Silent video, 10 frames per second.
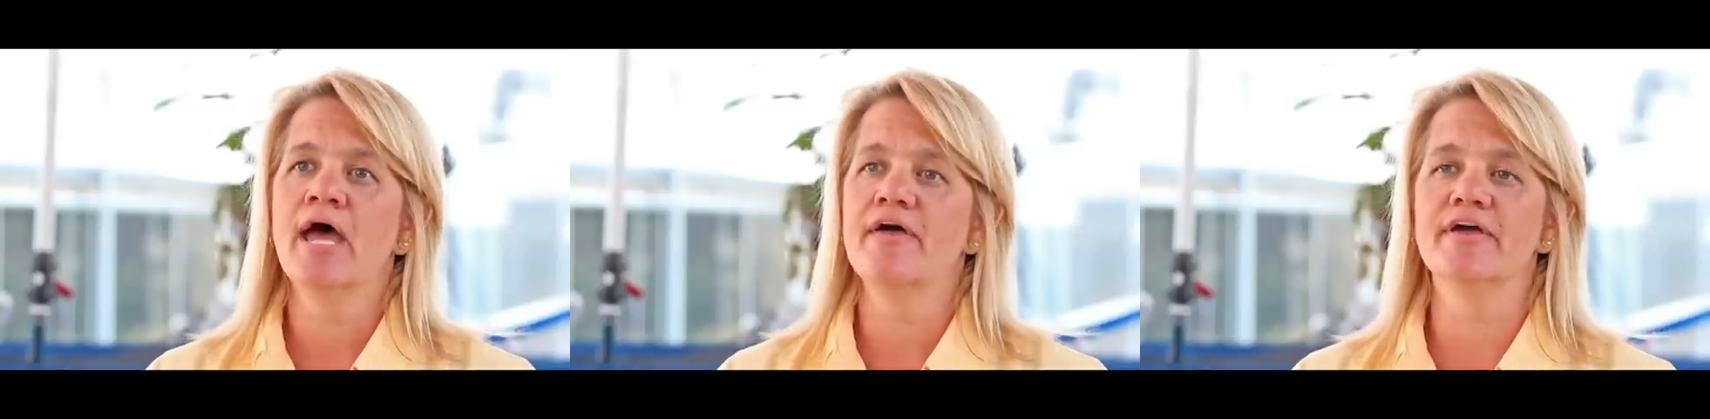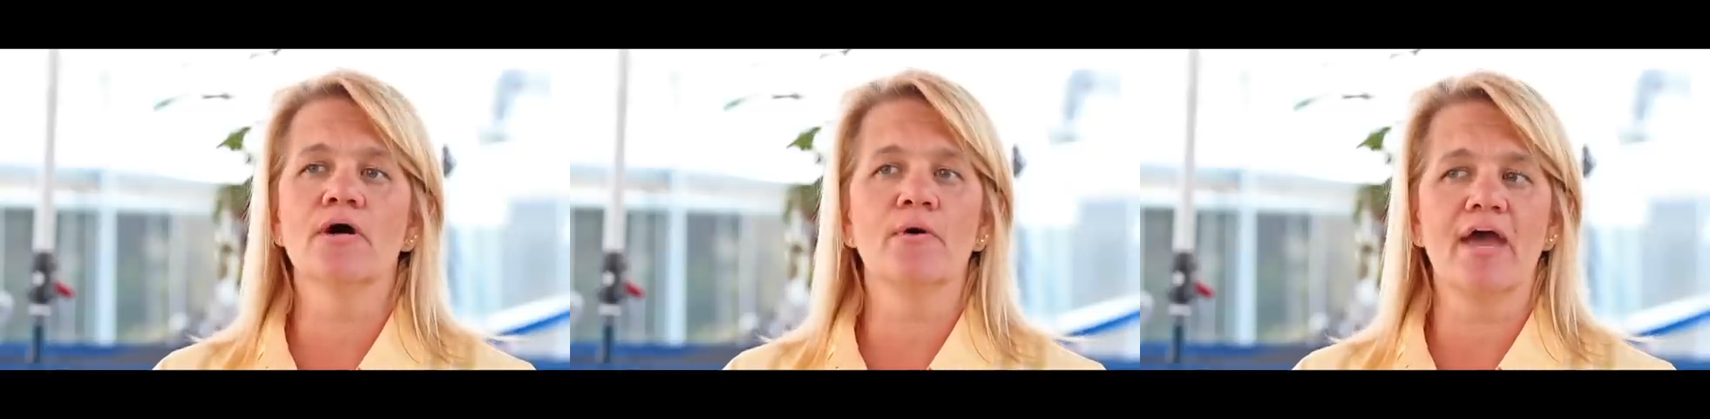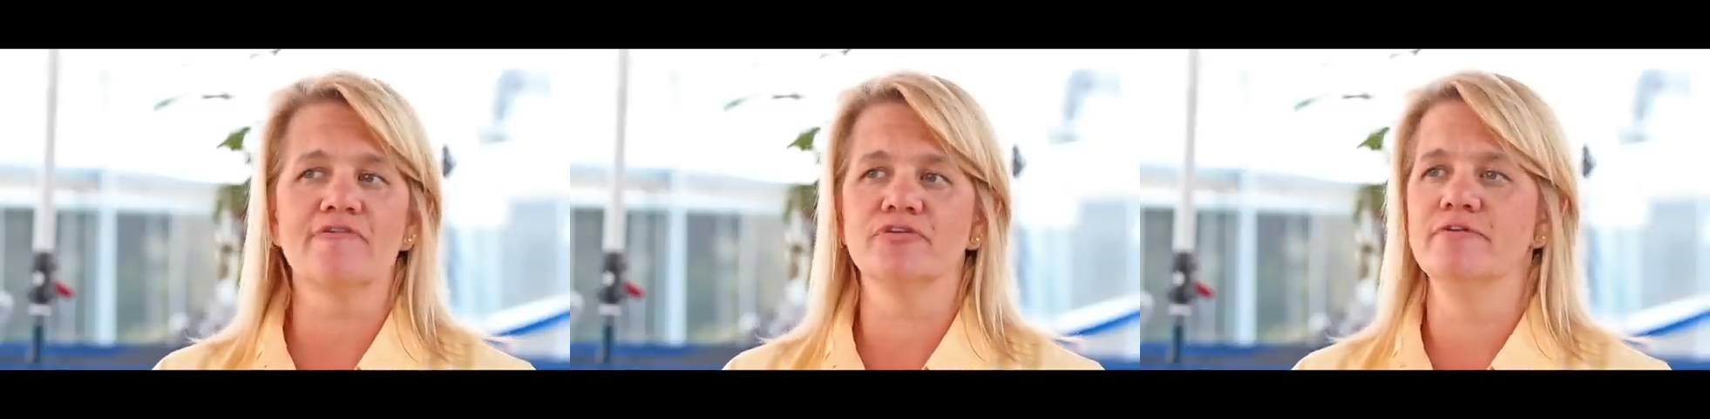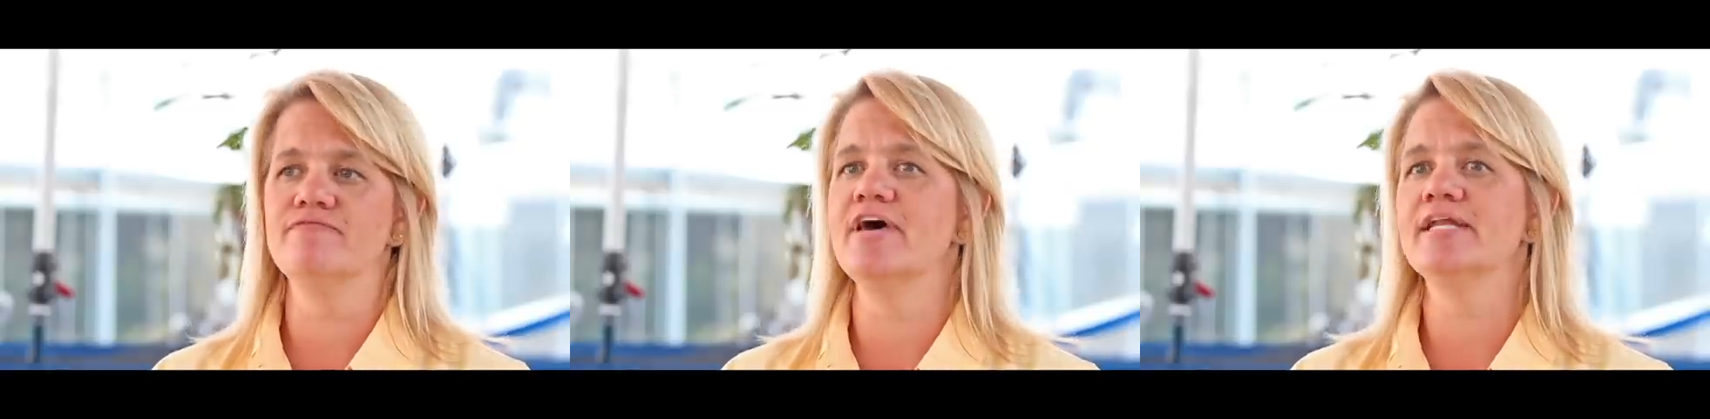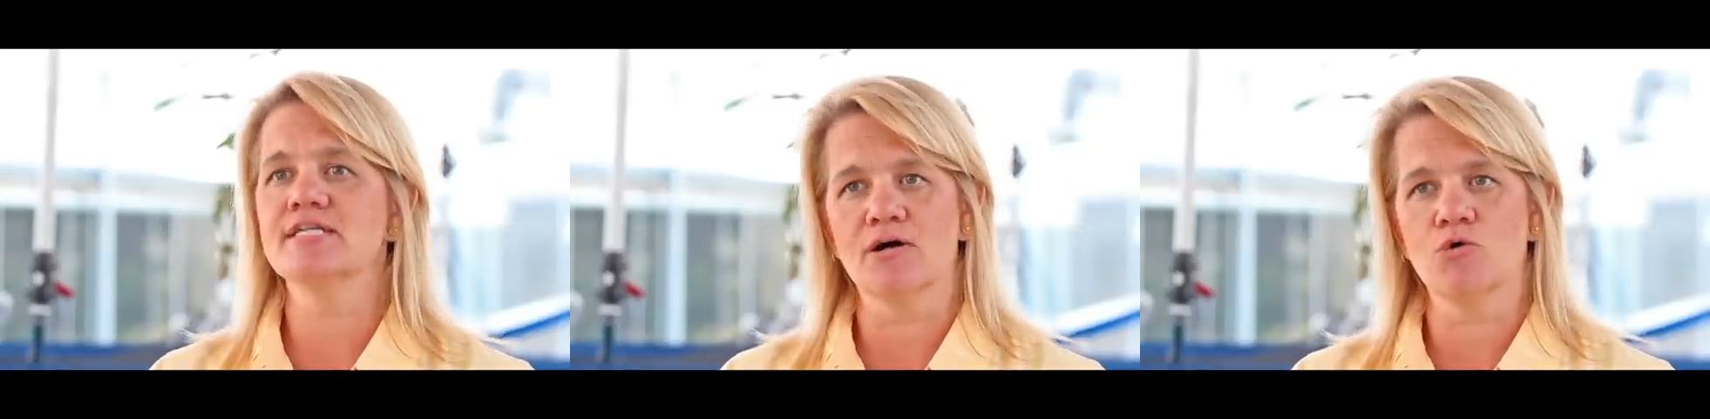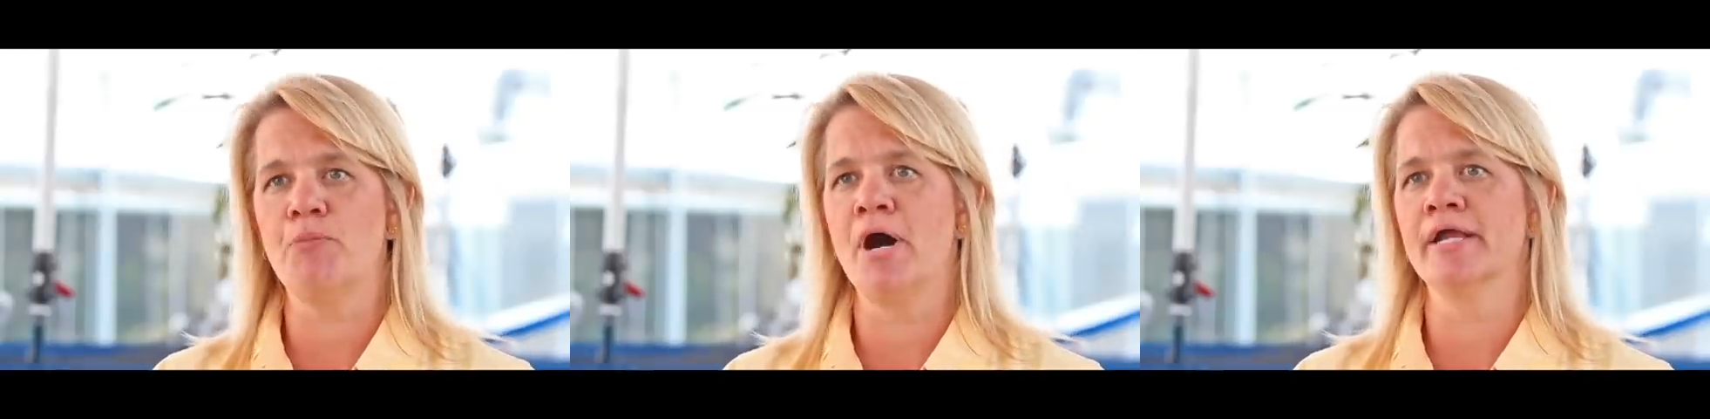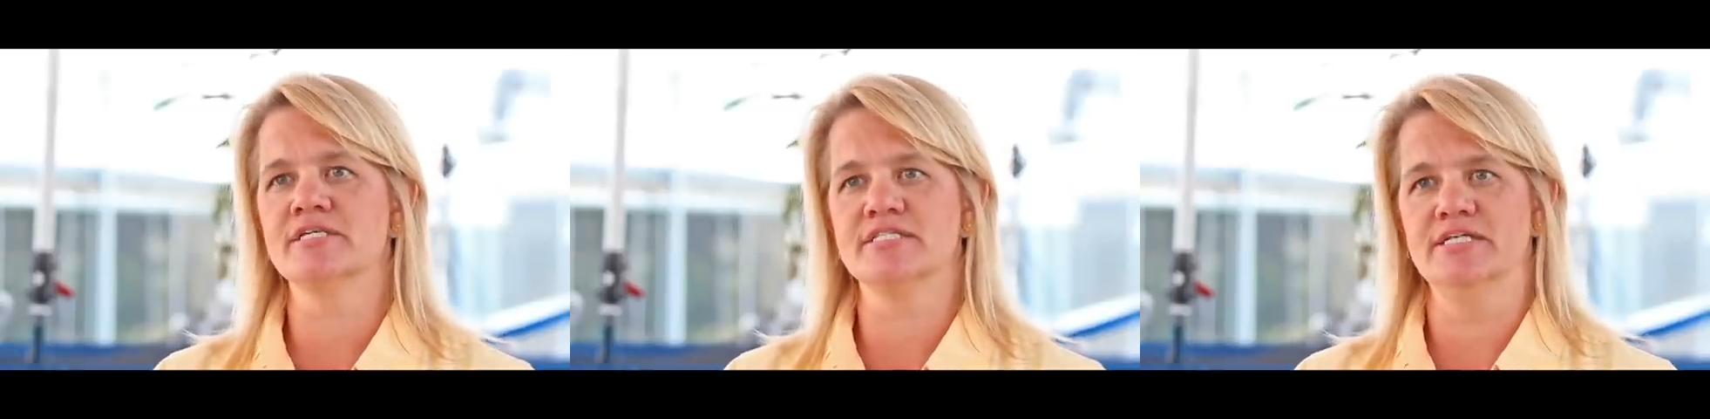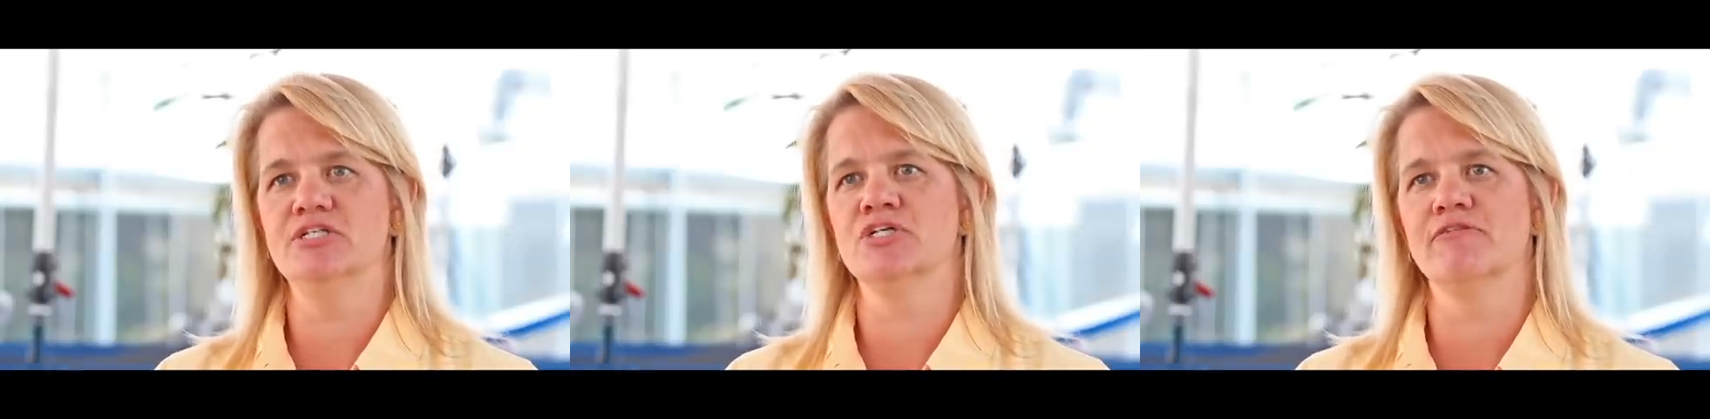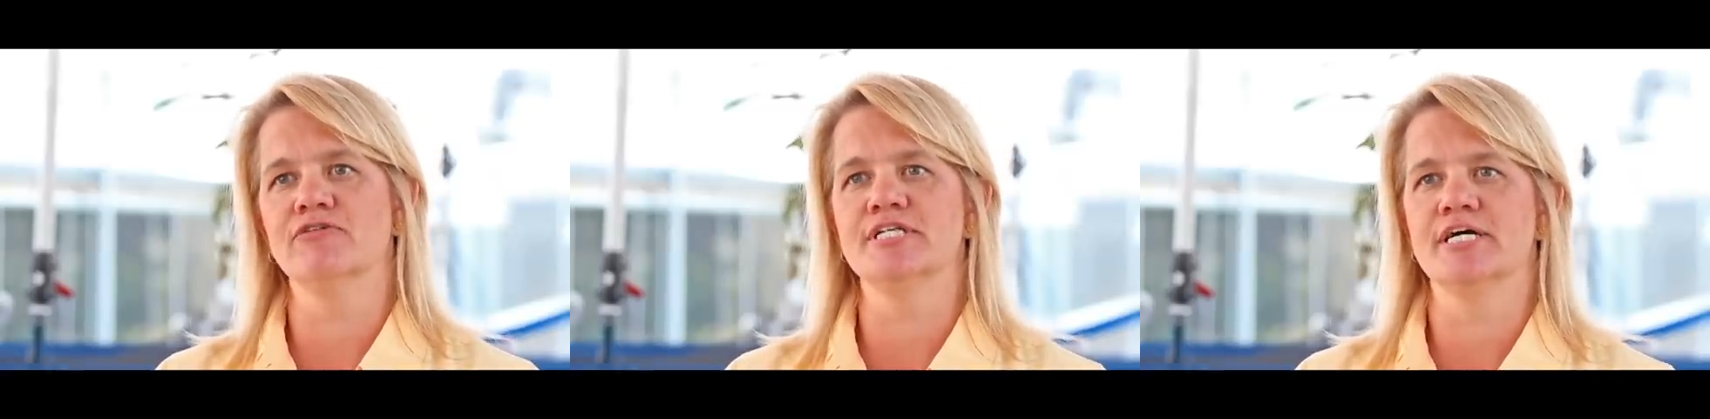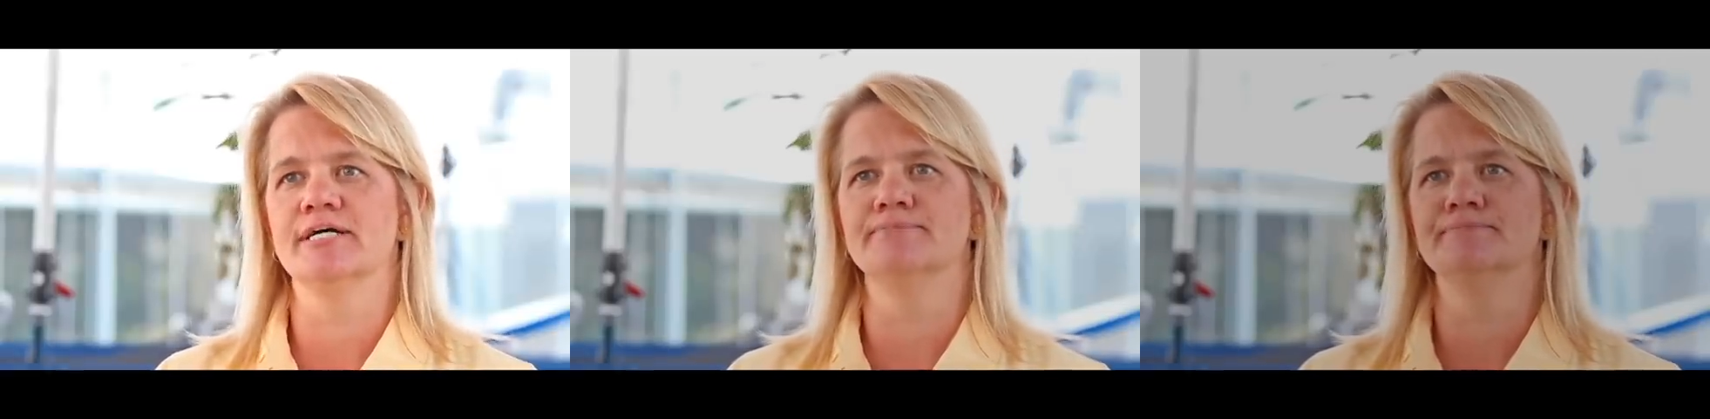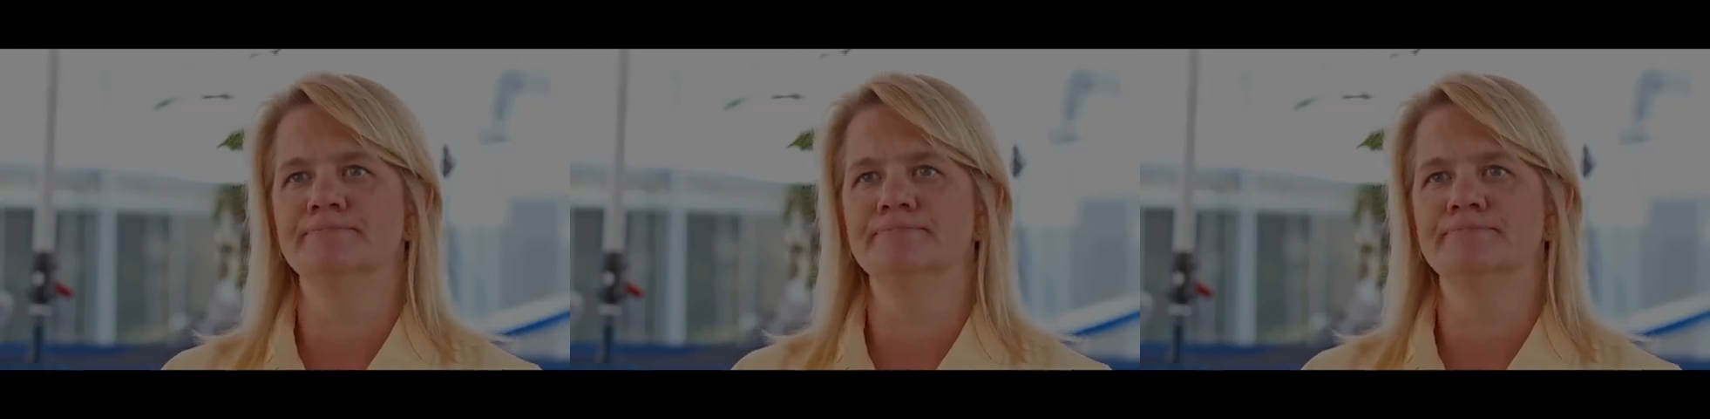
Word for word: and they don't have to invent aquaponics each and every time.